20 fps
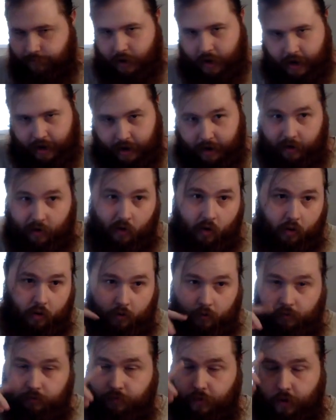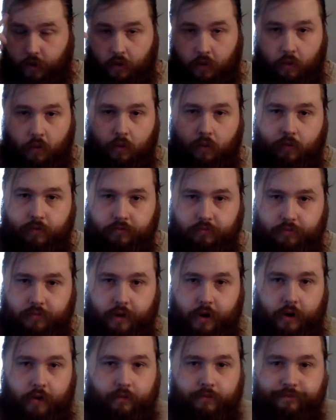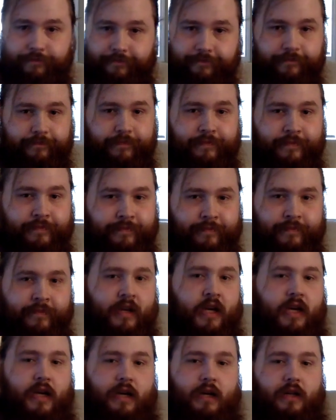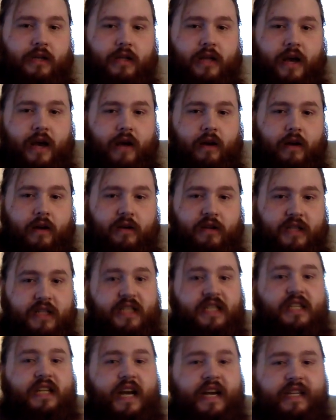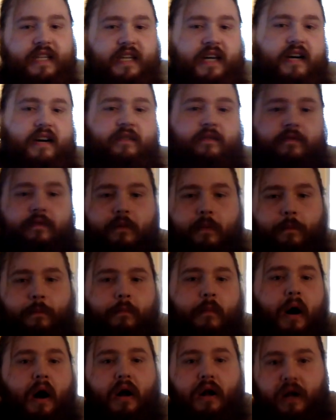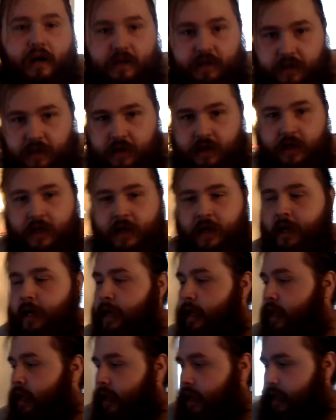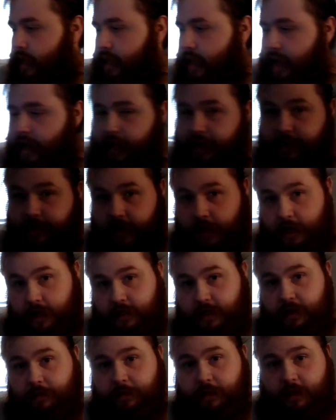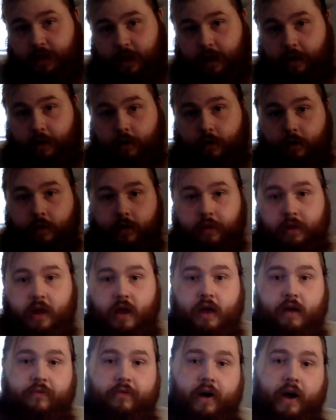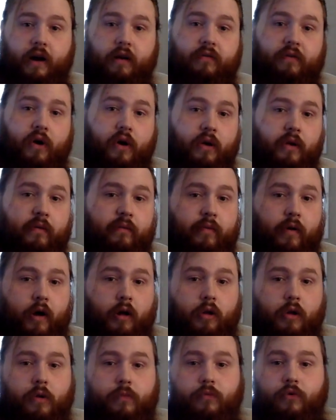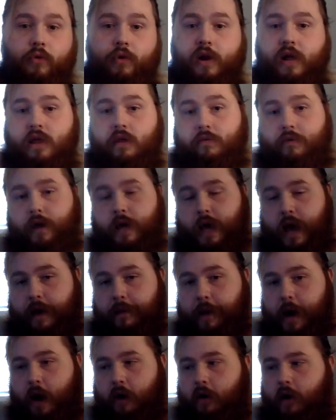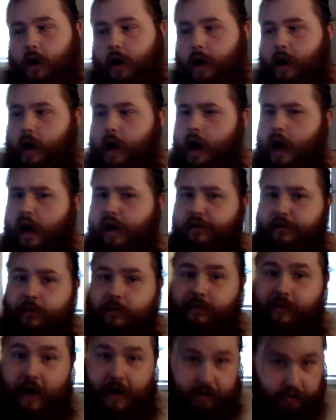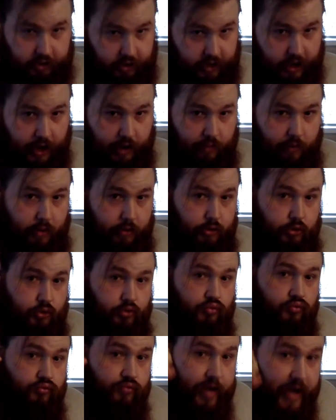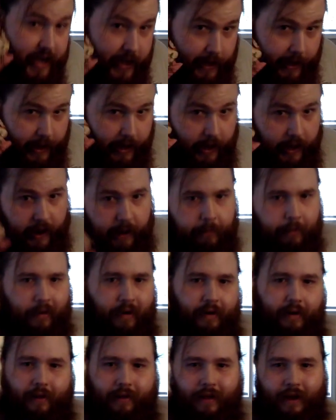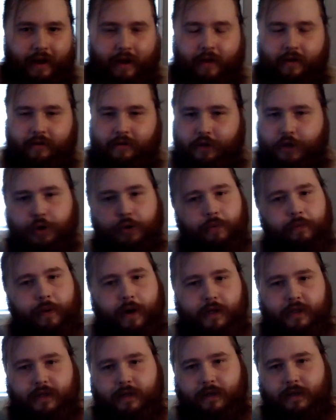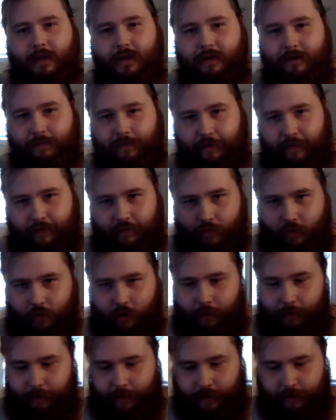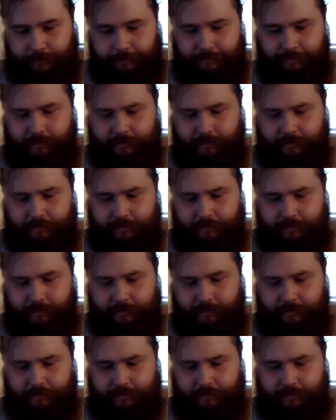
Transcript: at all you know the state of mangas, and that is Demon Slayer. The final volume, volume 23, came out. I actually got around to reading it. I bought it like 2 months before, but